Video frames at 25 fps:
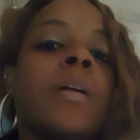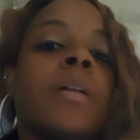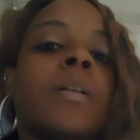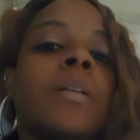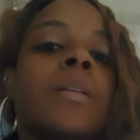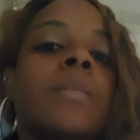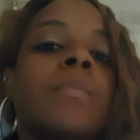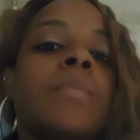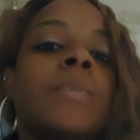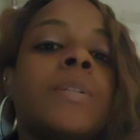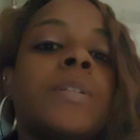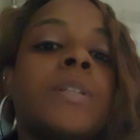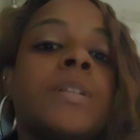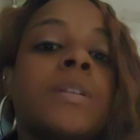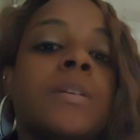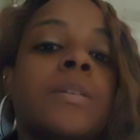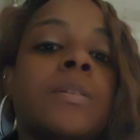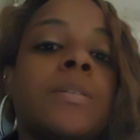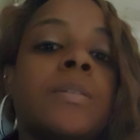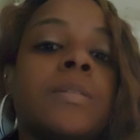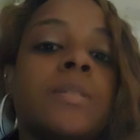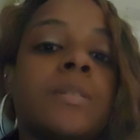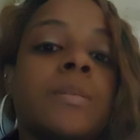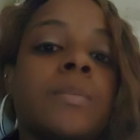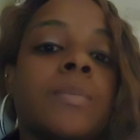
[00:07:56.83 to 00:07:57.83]
Let me tell
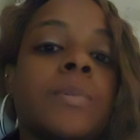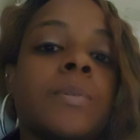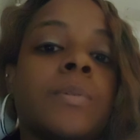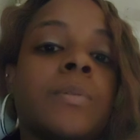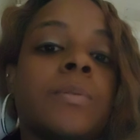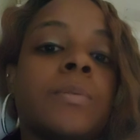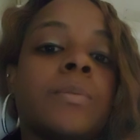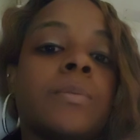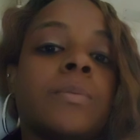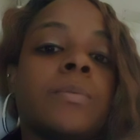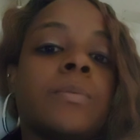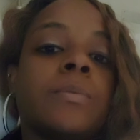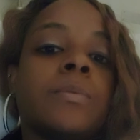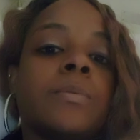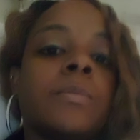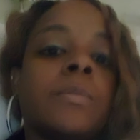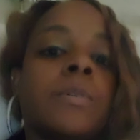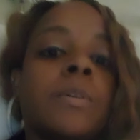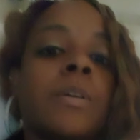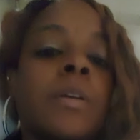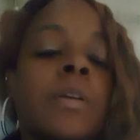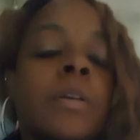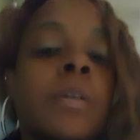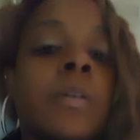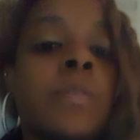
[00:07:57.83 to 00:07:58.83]
you something.
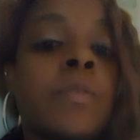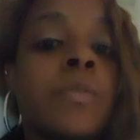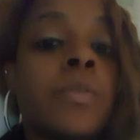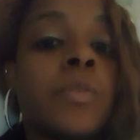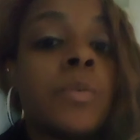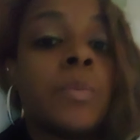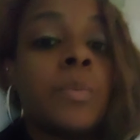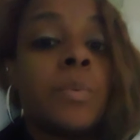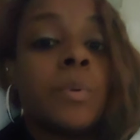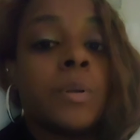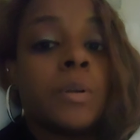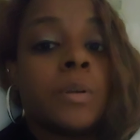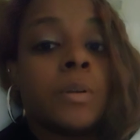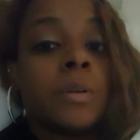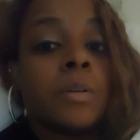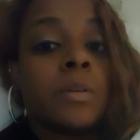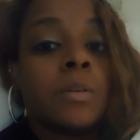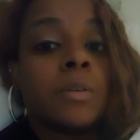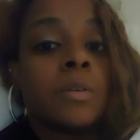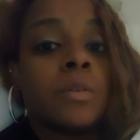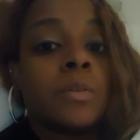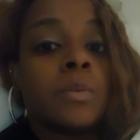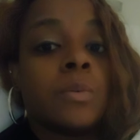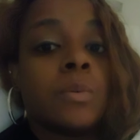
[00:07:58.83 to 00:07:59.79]
You're planning on